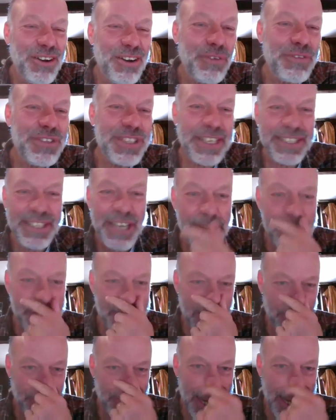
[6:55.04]
obviously turning
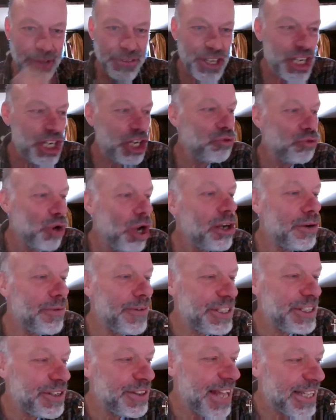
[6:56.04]
that around, the
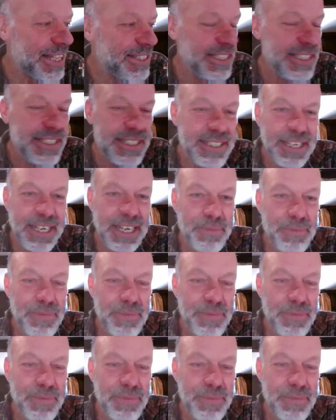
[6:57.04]
corollary to that is